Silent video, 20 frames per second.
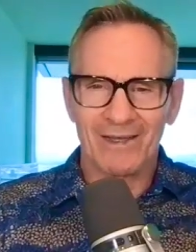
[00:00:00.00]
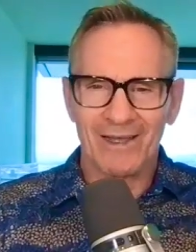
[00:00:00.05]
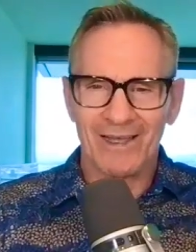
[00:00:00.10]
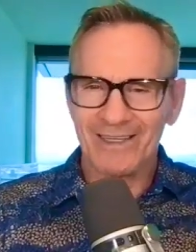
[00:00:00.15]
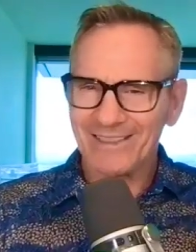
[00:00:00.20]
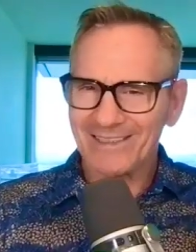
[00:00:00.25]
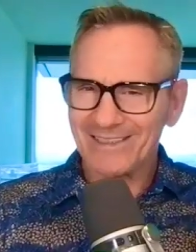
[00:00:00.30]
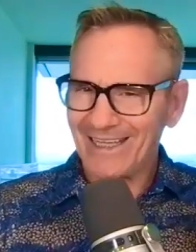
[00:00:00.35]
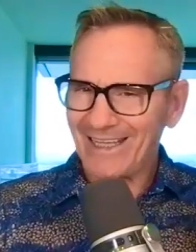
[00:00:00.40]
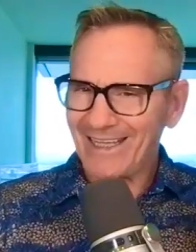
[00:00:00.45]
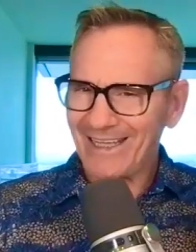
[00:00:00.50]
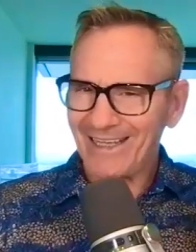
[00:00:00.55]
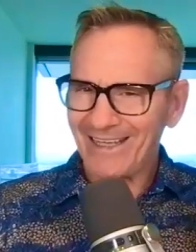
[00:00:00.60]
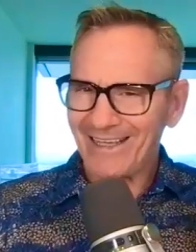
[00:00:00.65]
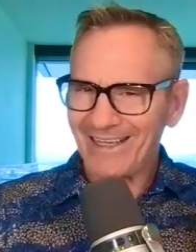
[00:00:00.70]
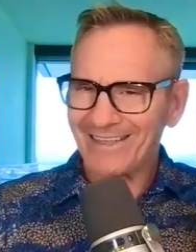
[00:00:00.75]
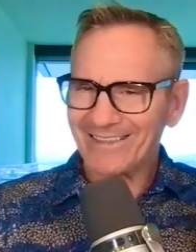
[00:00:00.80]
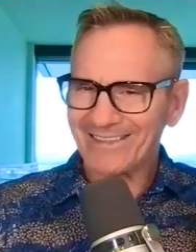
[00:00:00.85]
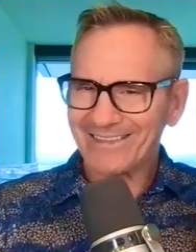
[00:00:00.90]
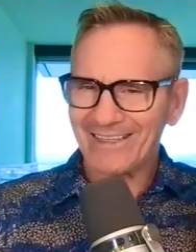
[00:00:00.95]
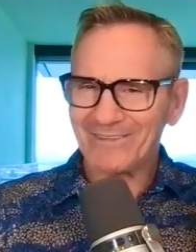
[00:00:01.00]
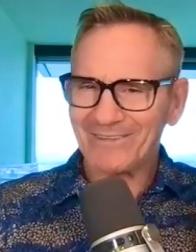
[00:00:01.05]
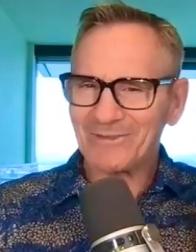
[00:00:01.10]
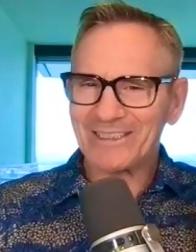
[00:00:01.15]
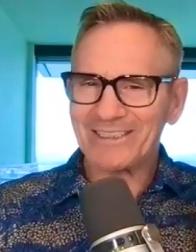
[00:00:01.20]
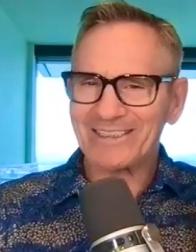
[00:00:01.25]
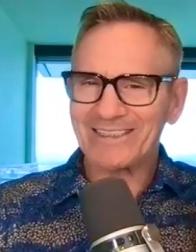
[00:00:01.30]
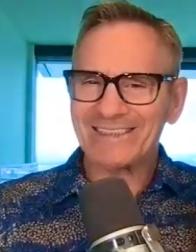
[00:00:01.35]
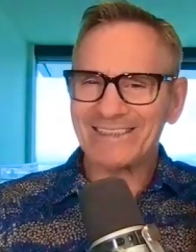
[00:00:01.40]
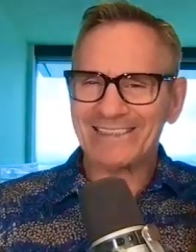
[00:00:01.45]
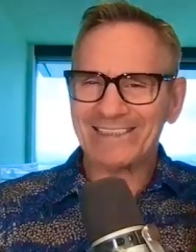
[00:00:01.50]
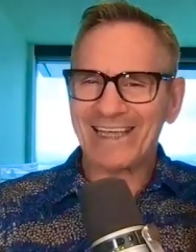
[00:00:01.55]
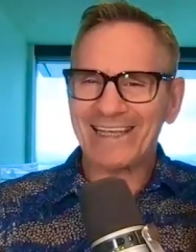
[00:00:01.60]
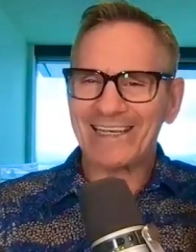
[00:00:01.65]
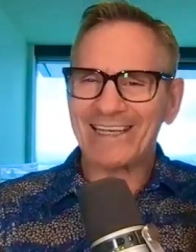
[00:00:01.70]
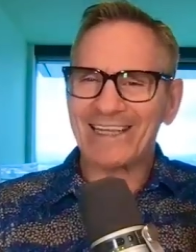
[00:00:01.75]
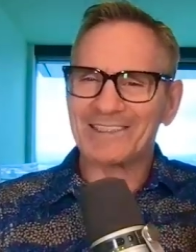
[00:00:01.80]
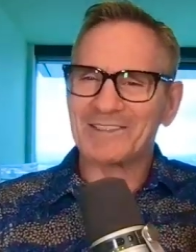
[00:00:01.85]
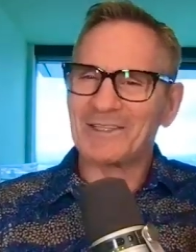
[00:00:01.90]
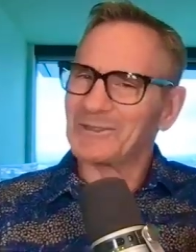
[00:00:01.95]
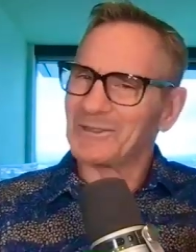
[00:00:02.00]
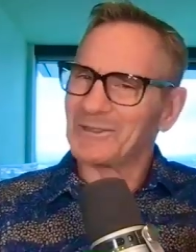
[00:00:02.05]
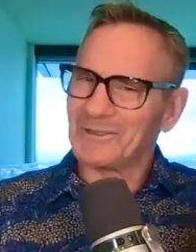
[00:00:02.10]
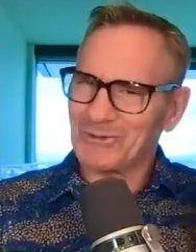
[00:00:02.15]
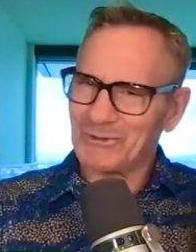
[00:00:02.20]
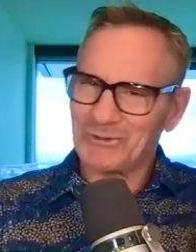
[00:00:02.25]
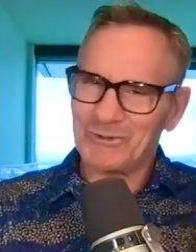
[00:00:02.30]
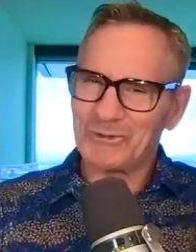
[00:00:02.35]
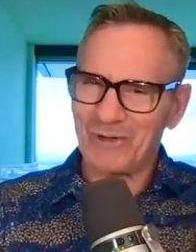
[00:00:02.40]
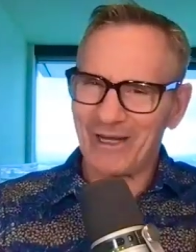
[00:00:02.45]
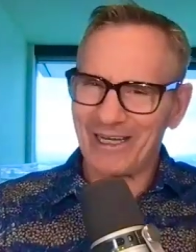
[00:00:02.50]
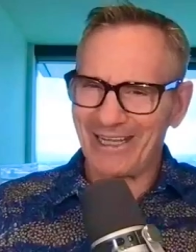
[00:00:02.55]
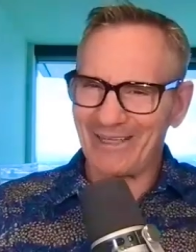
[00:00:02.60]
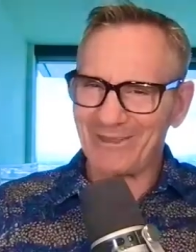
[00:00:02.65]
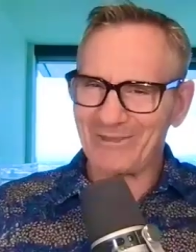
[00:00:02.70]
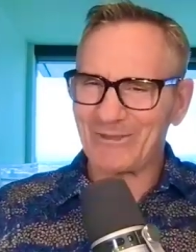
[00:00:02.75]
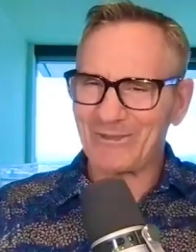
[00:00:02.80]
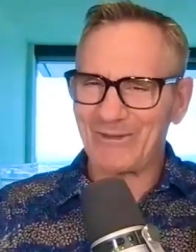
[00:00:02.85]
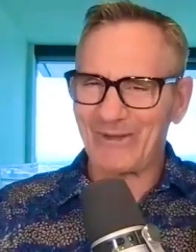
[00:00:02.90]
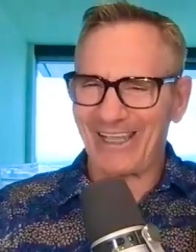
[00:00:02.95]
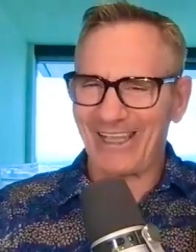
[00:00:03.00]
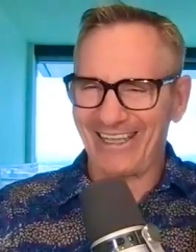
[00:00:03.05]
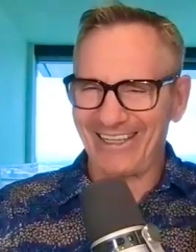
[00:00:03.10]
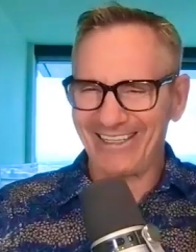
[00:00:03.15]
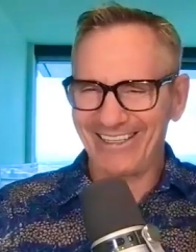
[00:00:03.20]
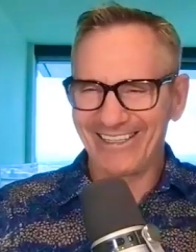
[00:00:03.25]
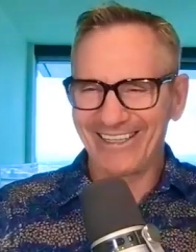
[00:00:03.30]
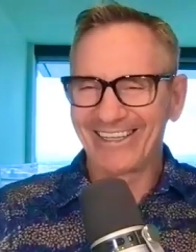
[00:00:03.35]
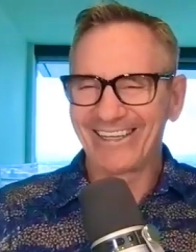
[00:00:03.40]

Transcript: I sound a tad like Dr. Seuss right now, don't I?